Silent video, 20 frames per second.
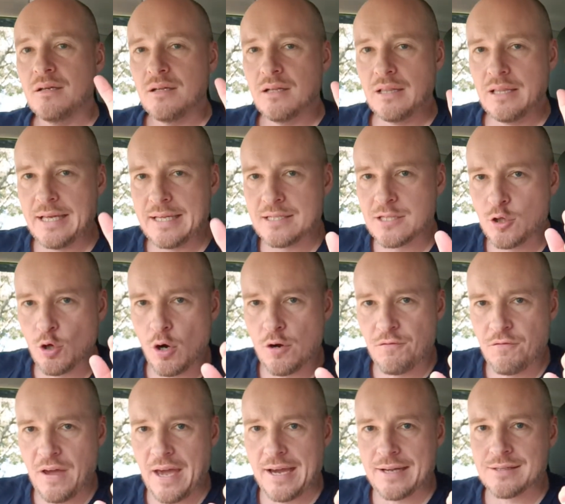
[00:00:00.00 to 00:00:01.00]
Let's talk
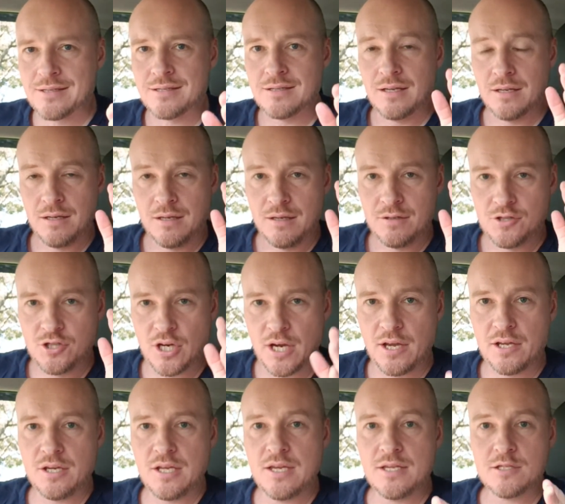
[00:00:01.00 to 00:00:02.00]
facts.
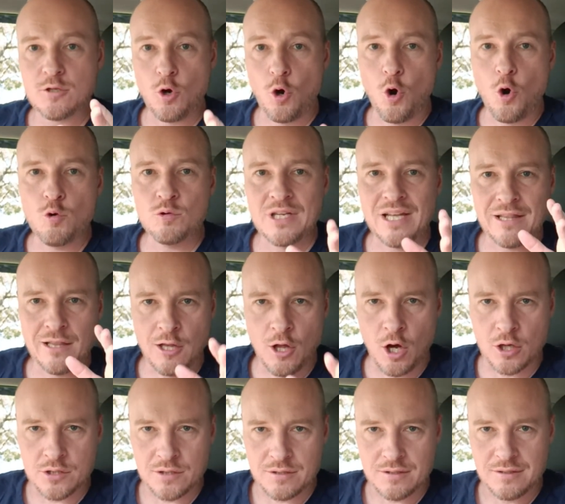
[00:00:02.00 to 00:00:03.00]
Chinese own a
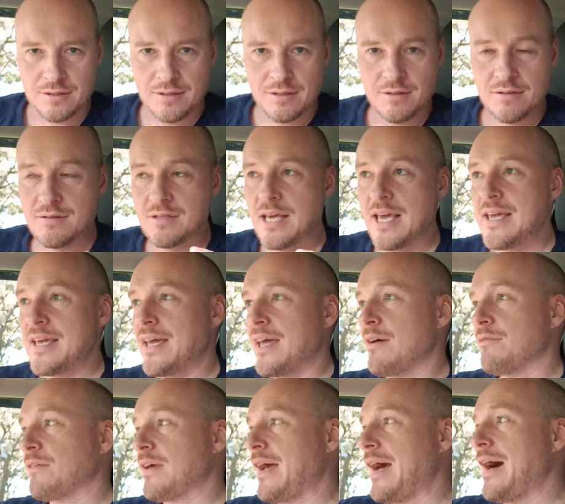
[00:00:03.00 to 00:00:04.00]
lot. They
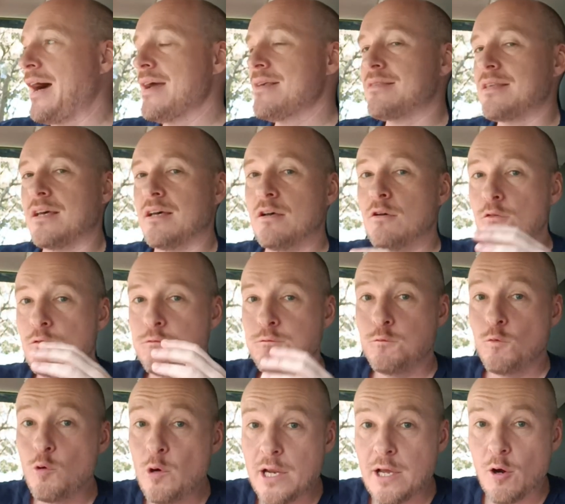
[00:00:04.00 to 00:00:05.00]
have either
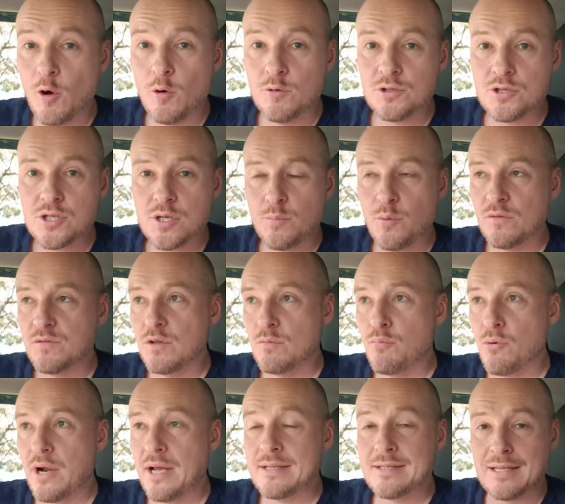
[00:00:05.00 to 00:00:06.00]
fully ownership of the
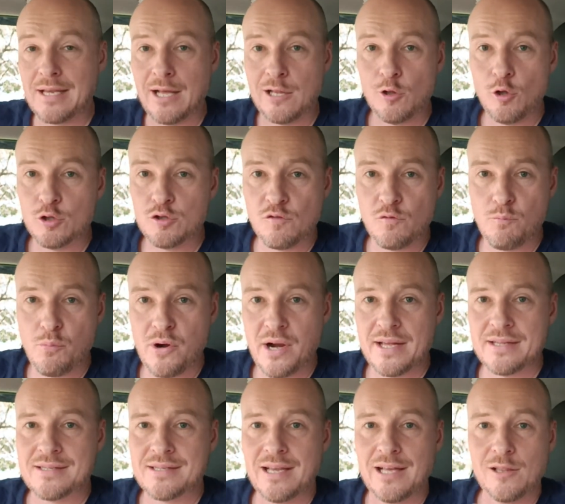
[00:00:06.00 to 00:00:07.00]
brands, a lot
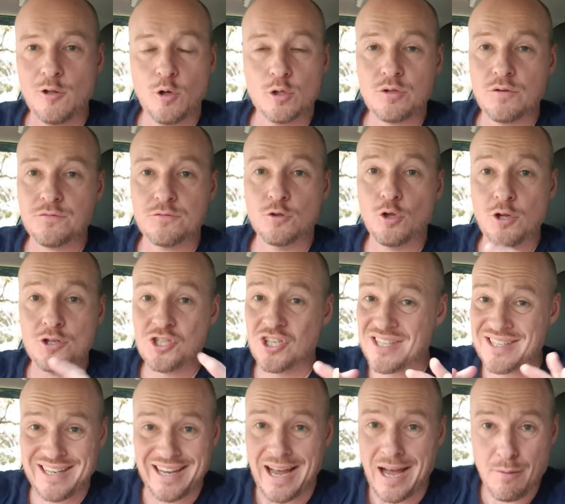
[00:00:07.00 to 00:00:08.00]
of not
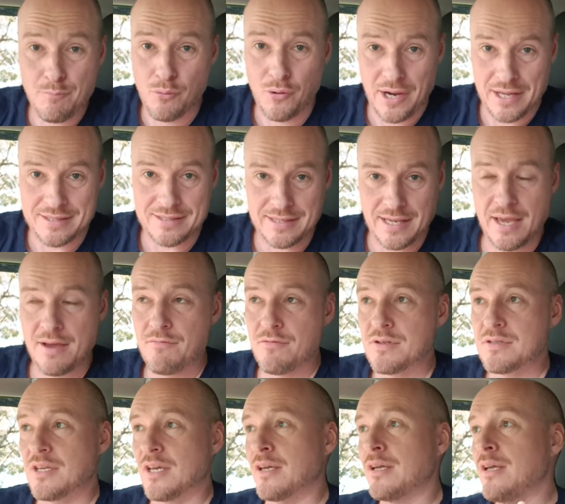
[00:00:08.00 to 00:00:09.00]
just car brands,
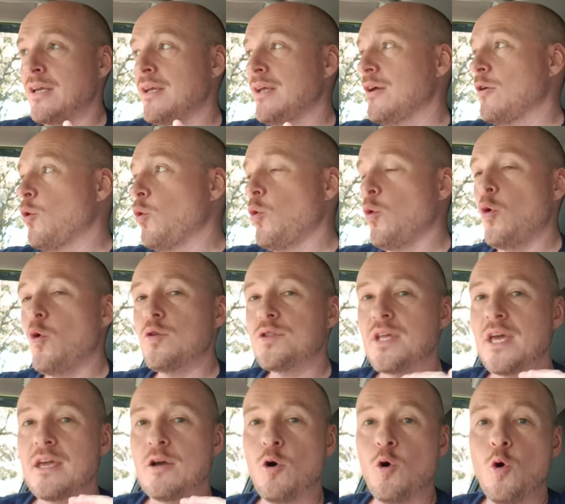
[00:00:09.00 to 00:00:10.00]
everything, or
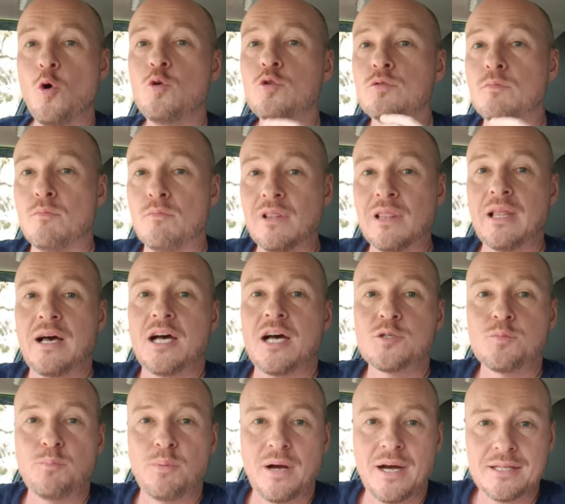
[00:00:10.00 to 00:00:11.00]
they own
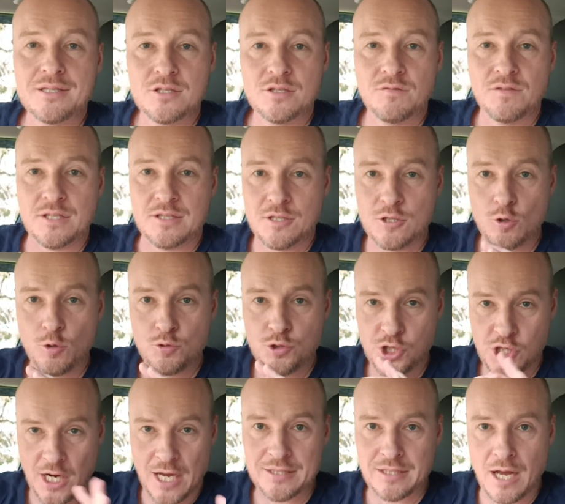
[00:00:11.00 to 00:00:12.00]
large parts of it. So
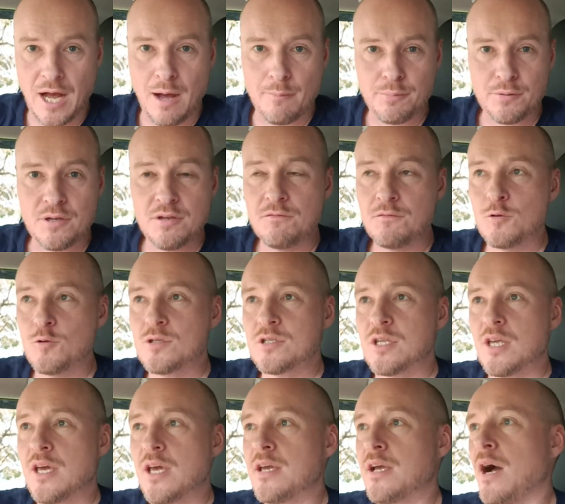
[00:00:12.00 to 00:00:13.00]
shut up if you're
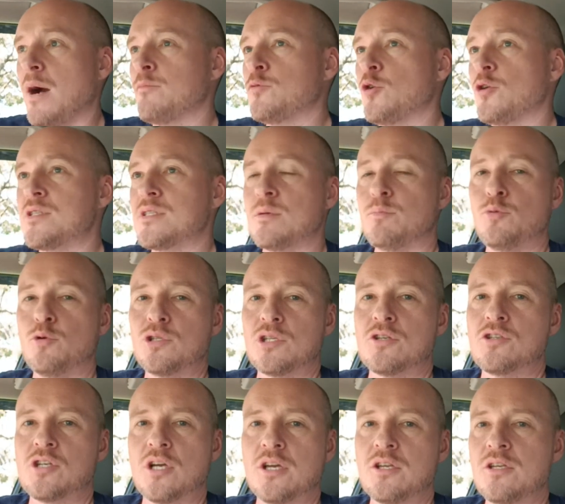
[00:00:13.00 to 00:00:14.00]
saying I'm not supporting
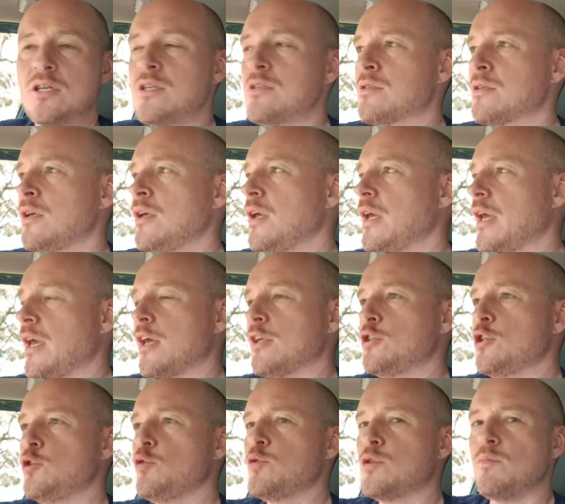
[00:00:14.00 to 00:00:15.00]
Chinese
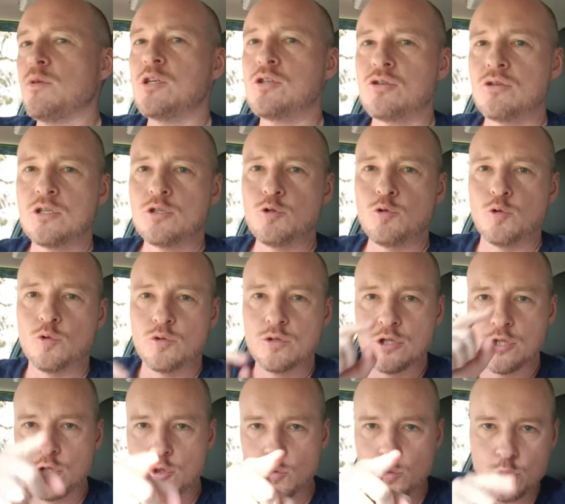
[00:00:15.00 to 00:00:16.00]
and you, Dmitry, do.
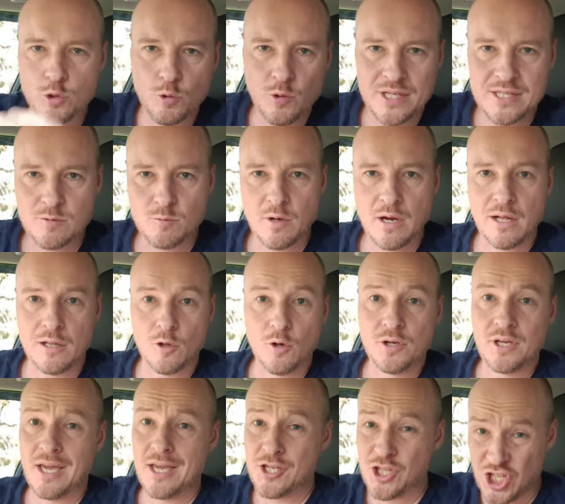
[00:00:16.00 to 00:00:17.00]
You do as well,
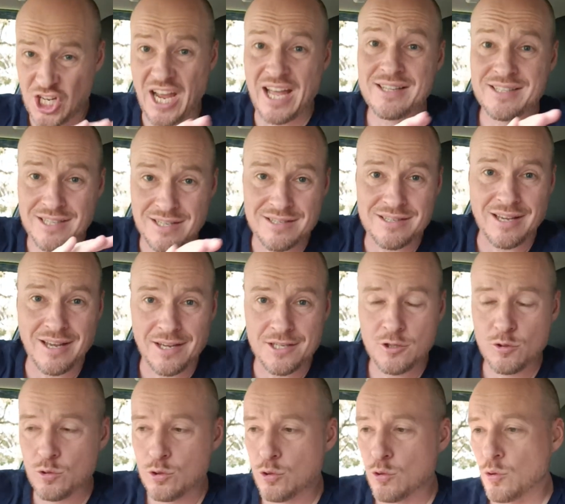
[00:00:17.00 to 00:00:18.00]
okay? Chances are
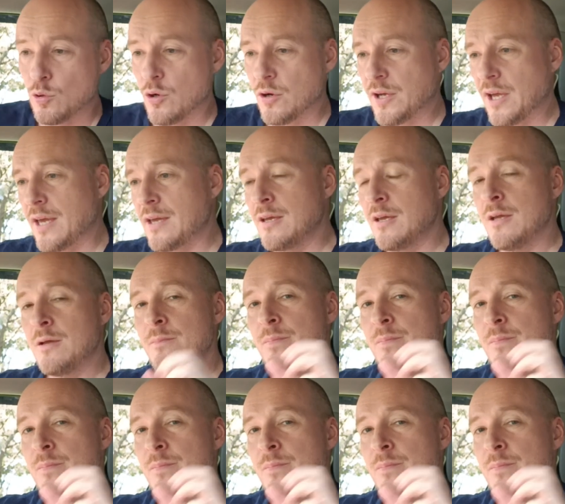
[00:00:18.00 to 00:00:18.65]
you do, okay?